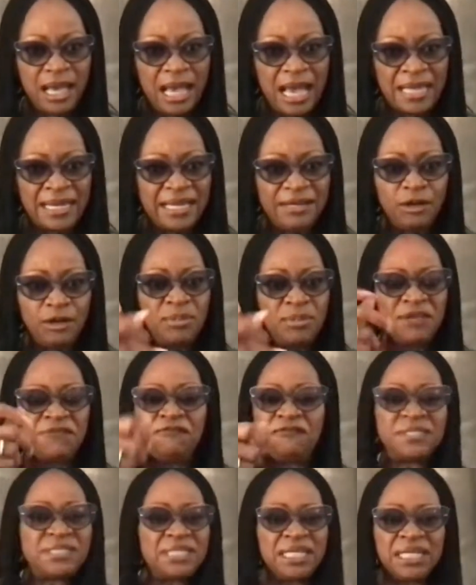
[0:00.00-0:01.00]
And I don't mean
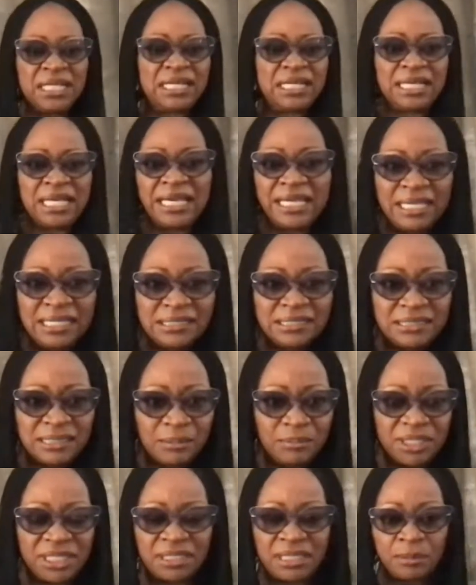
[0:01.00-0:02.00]
physically killing
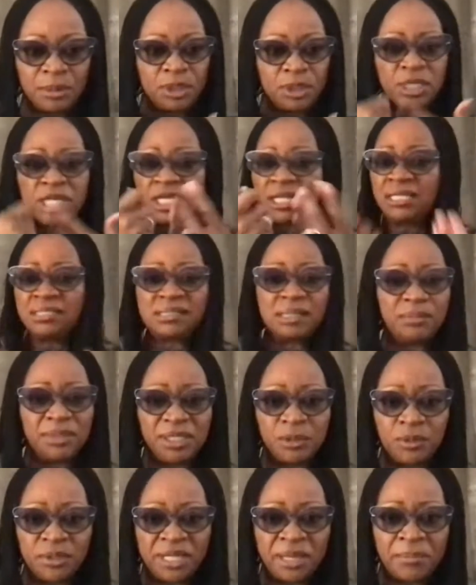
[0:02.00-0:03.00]
somebody. They were killing
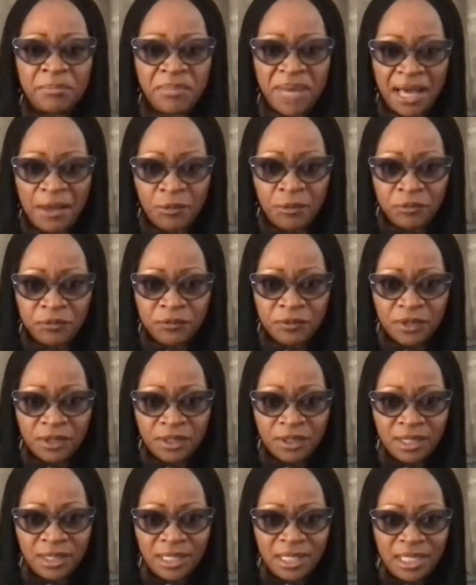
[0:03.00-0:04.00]
somebody with their mouth.
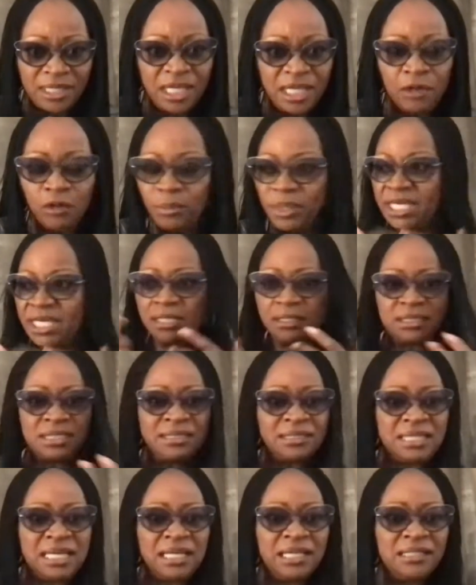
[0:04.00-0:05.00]
They could be
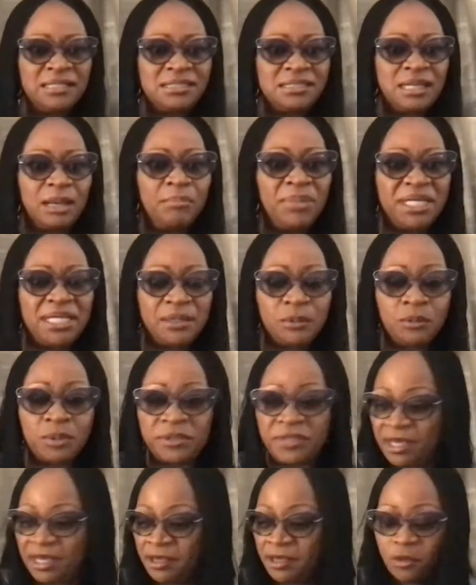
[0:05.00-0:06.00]
killing somebody
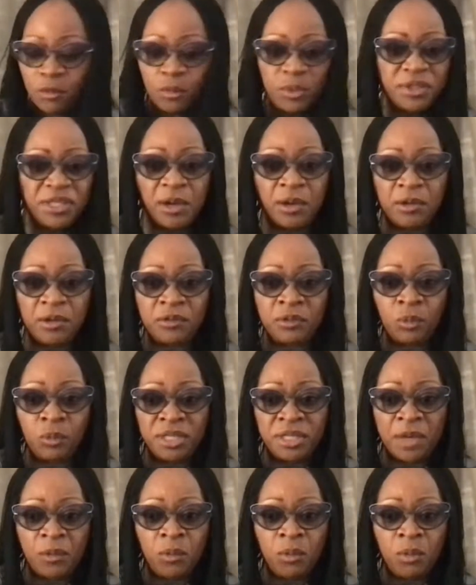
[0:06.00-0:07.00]
with
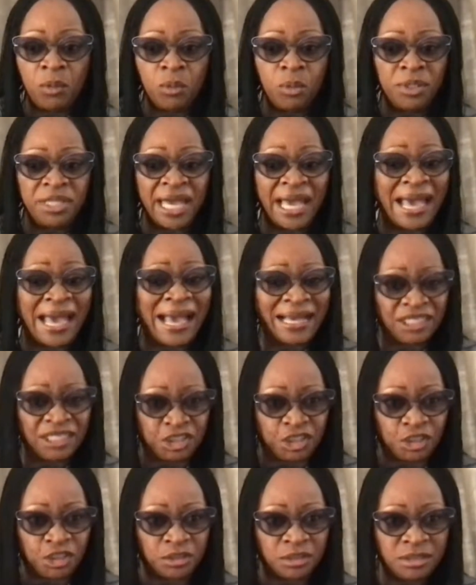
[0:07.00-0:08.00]
their
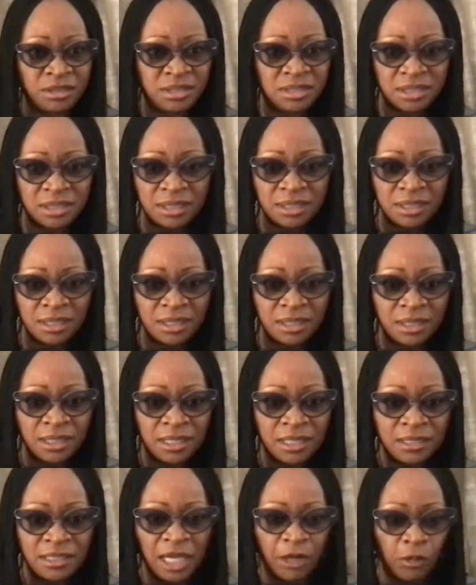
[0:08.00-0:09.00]
actions.
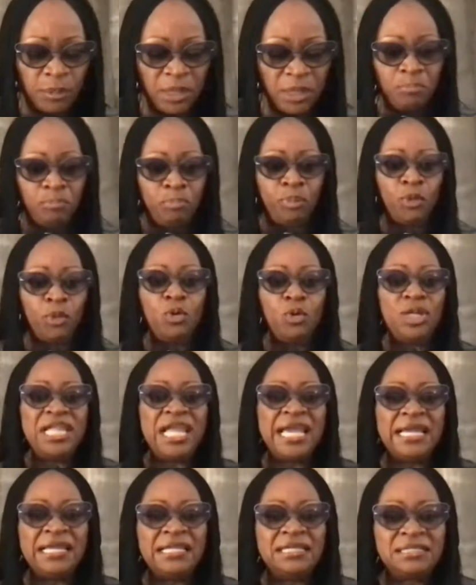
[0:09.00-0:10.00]
They could be
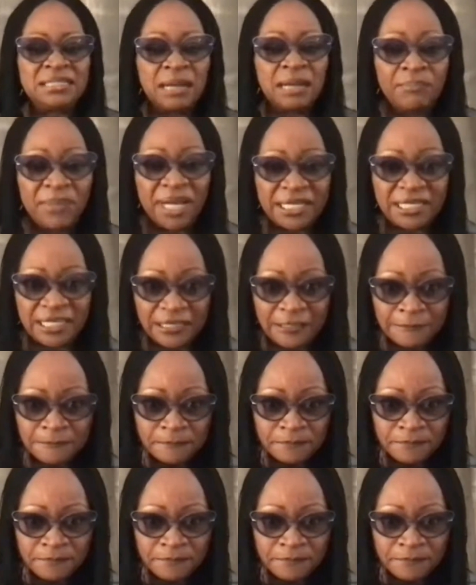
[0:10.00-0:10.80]
bullying somebody.